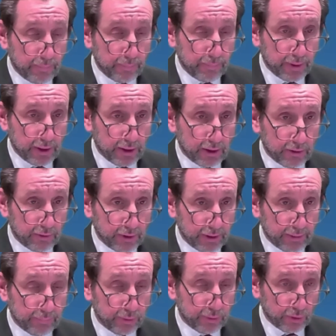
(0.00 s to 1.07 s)
BRE
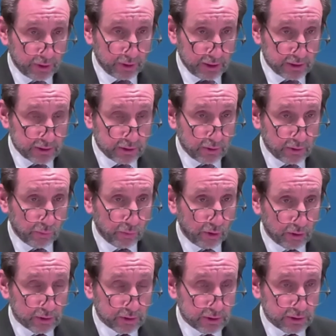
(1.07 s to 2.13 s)
employees
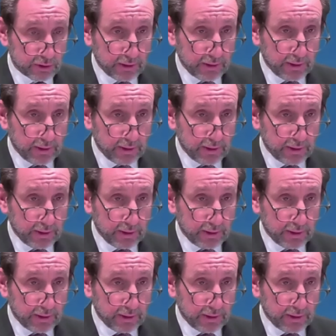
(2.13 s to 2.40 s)
was?